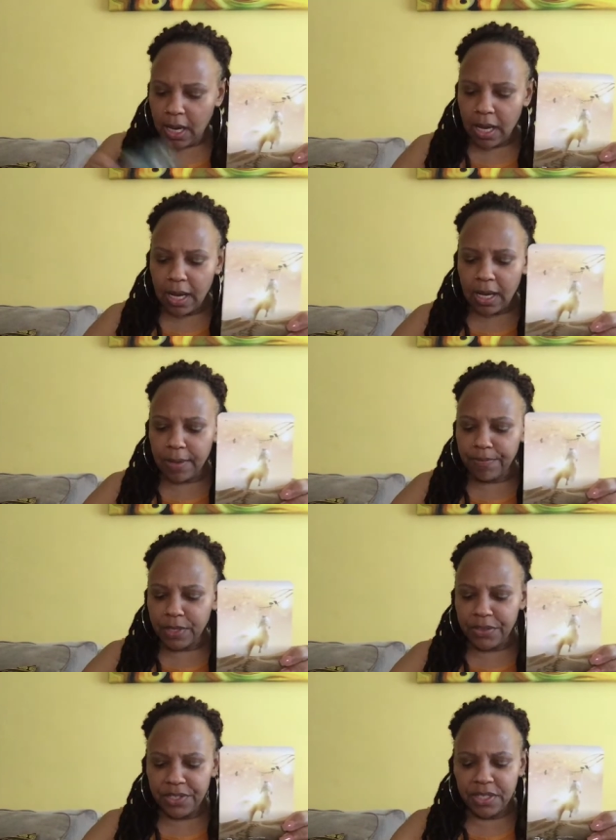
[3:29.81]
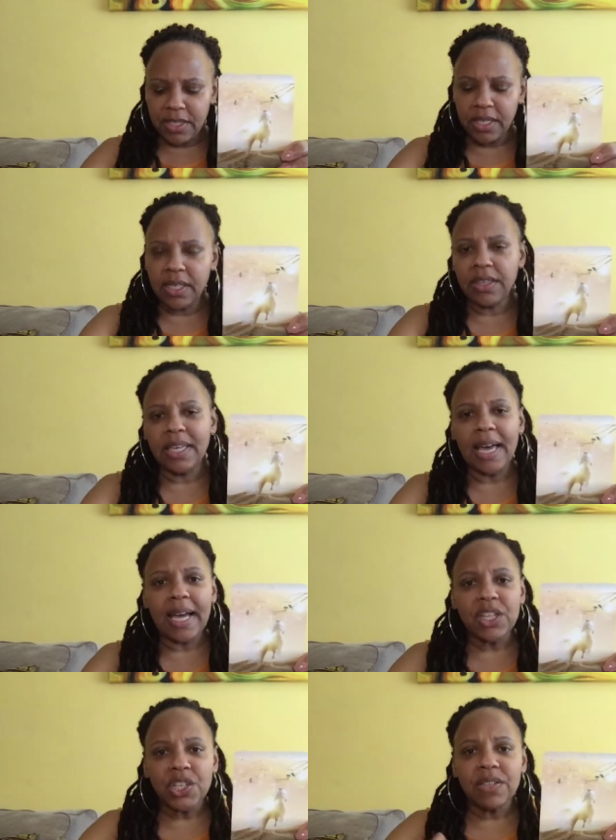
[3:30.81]
Um, this is the, the
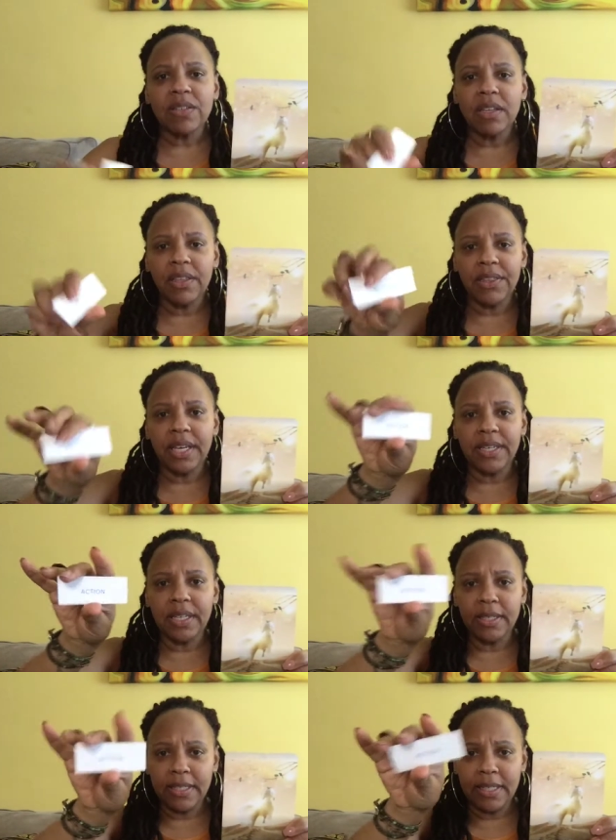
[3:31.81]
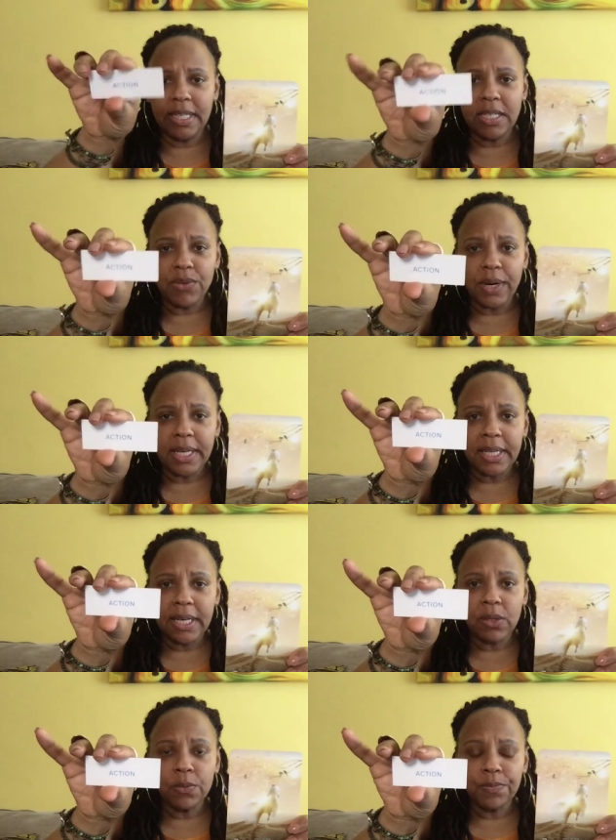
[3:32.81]
action that's needed right
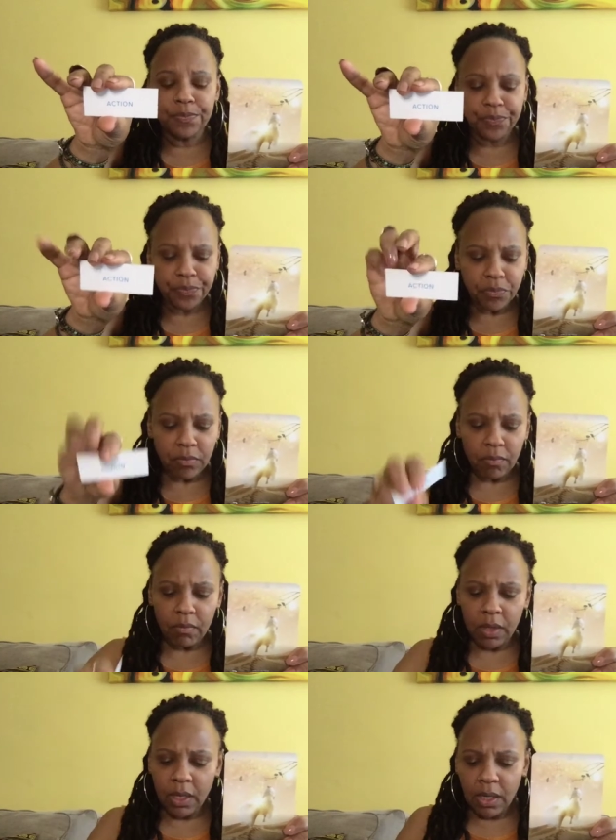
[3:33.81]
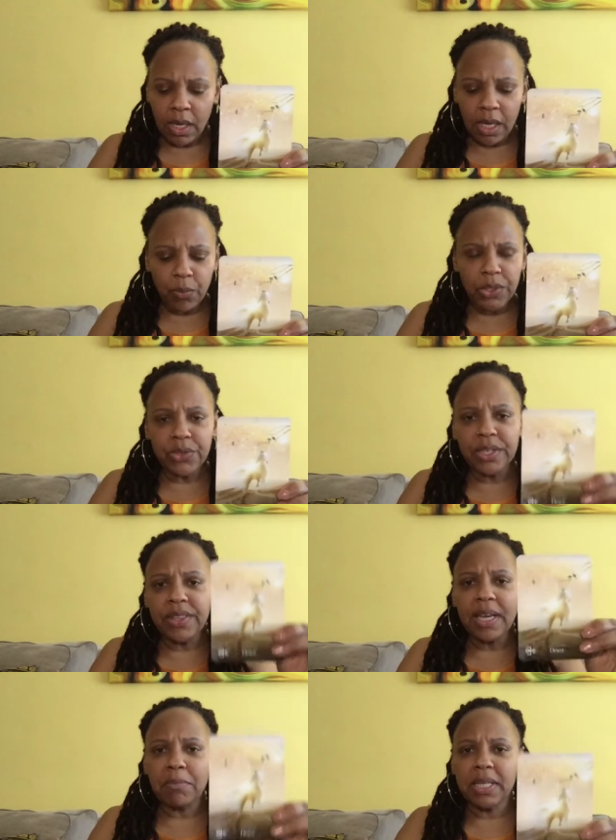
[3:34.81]
now. And when you're in
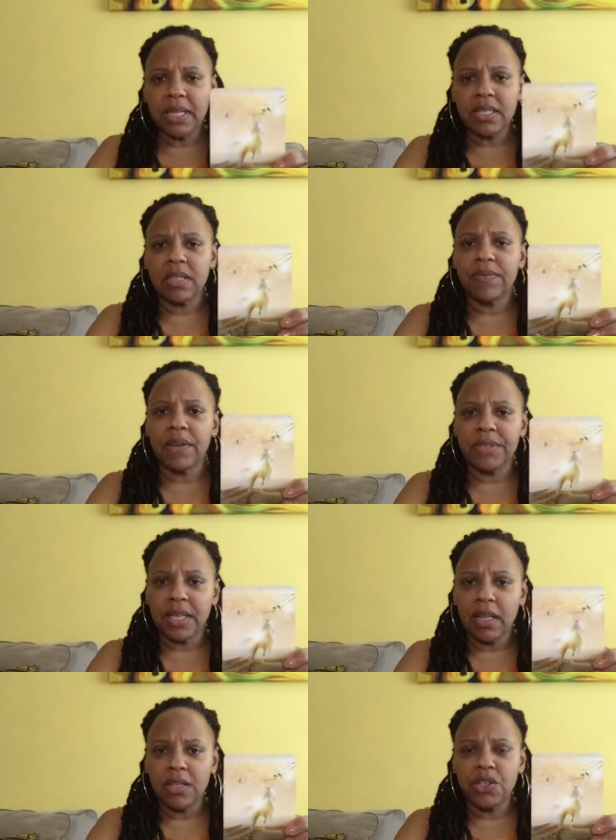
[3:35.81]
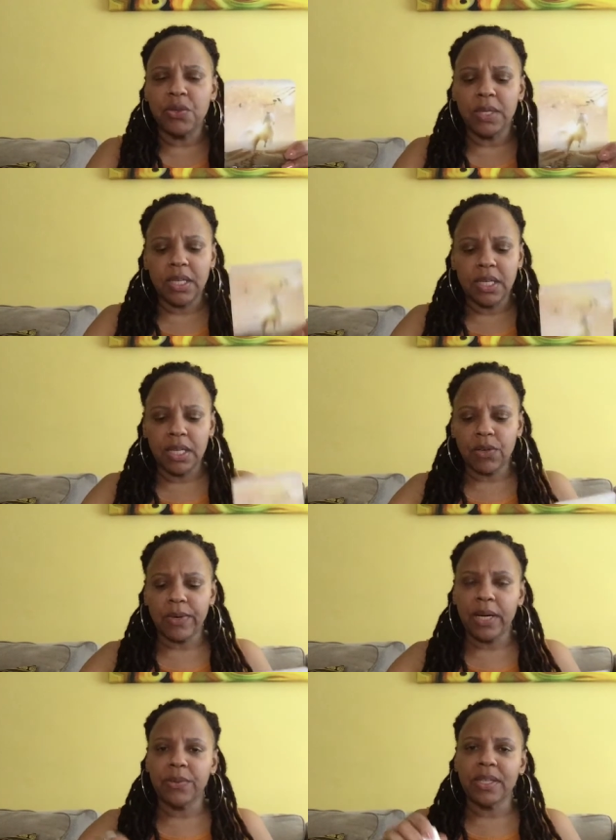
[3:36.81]
that place of, of solitude and getting
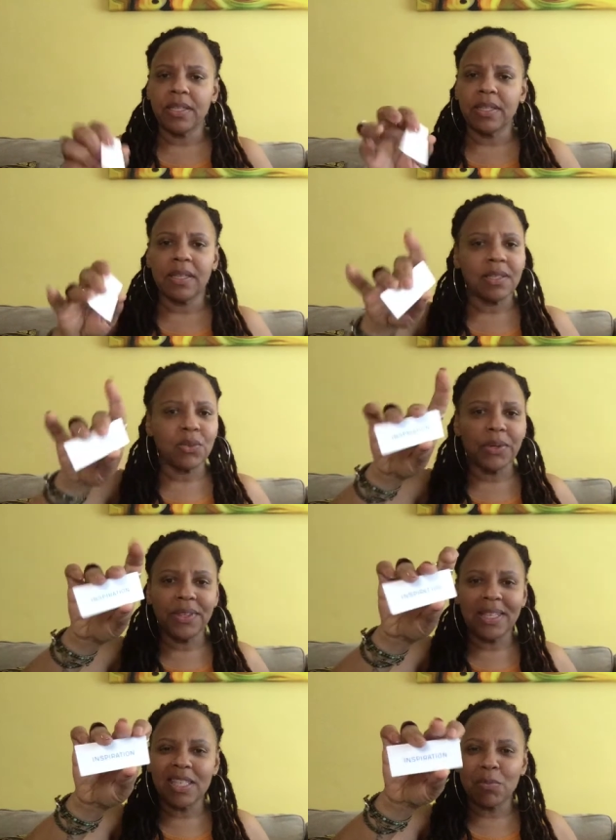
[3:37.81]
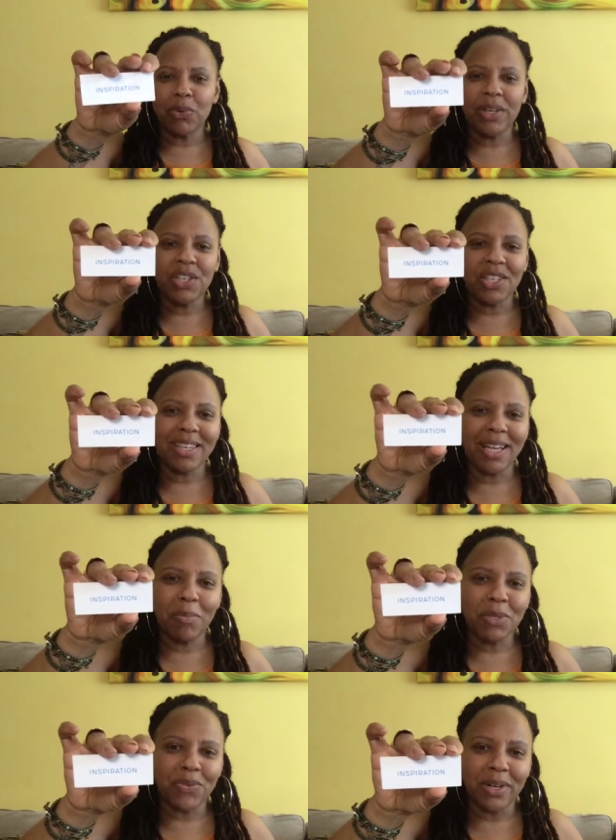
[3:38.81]
grounded, that's where the inspiration
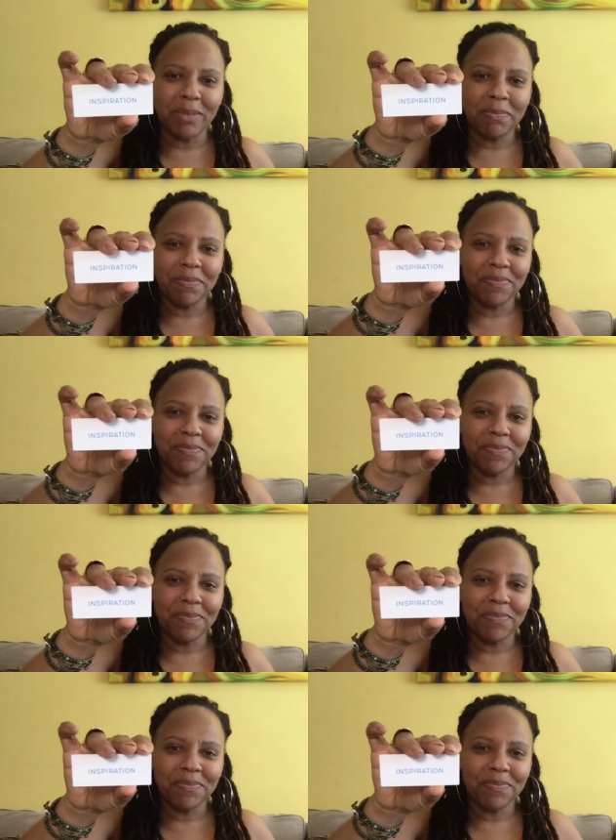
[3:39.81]
comes from.